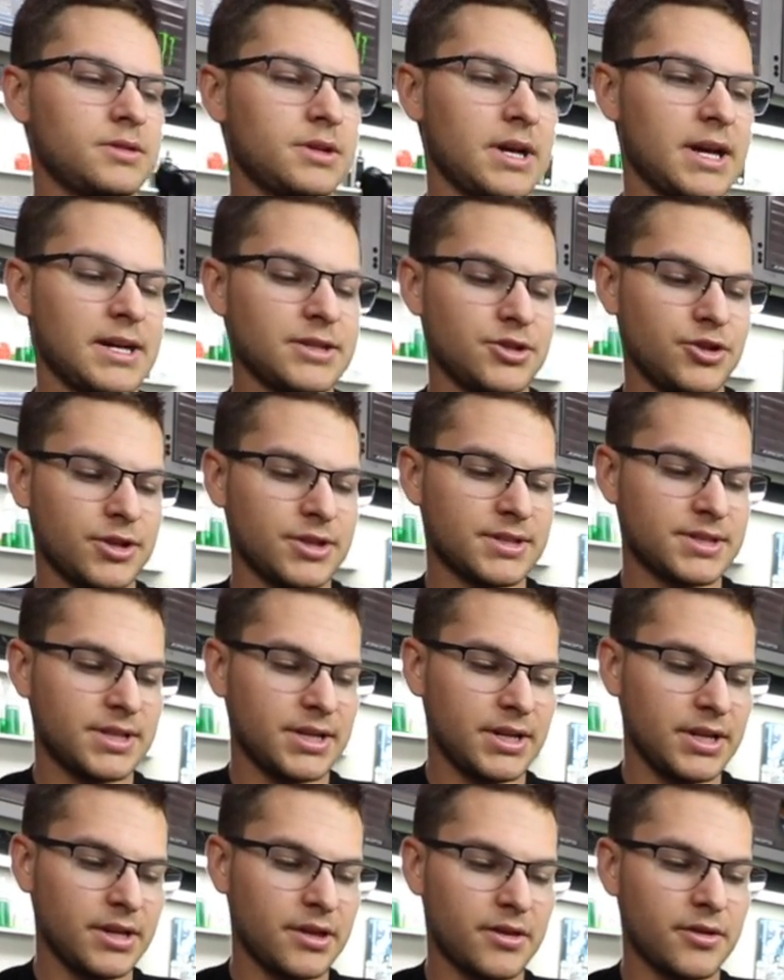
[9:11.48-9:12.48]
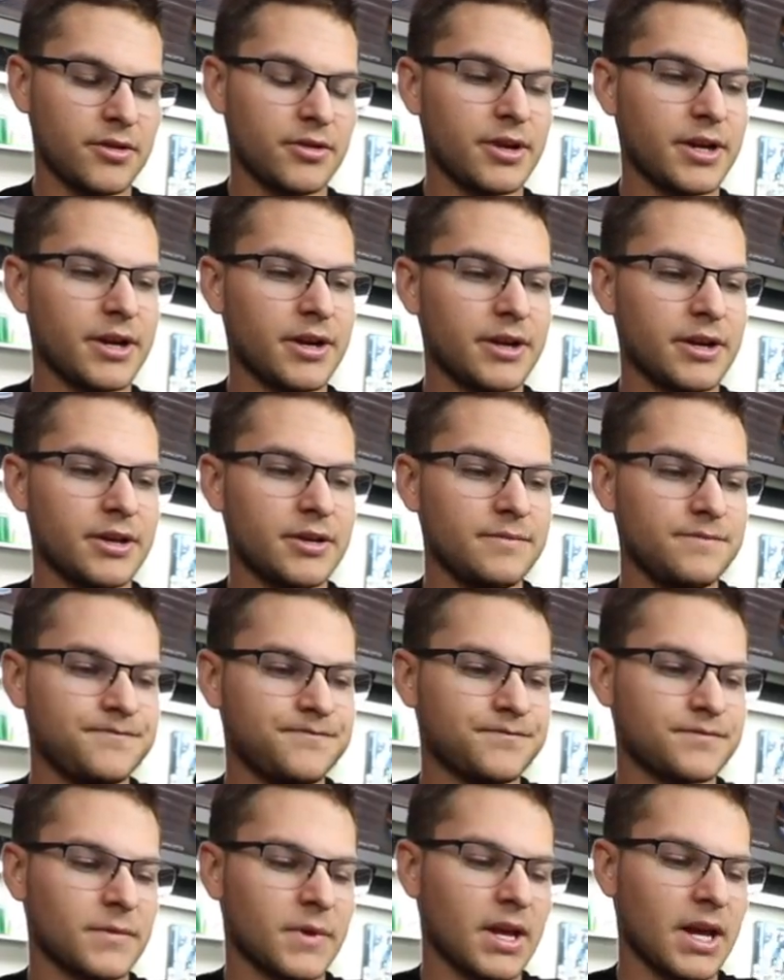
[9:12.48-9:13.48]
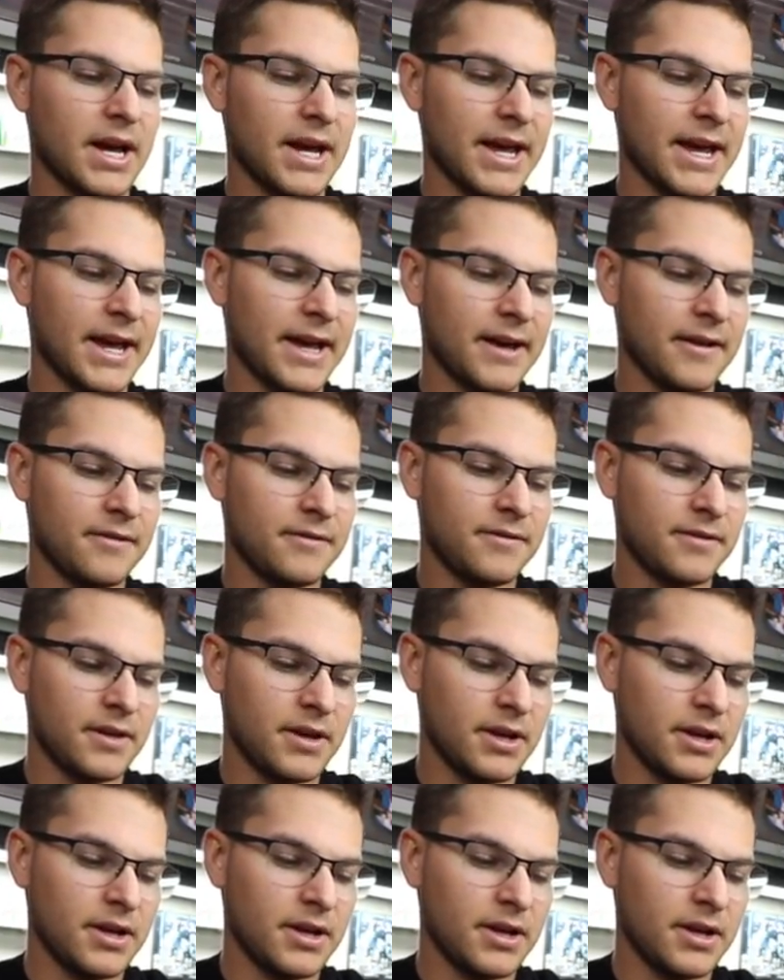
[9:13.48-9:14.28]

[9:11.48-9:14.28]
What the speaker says: as you can see through here, I have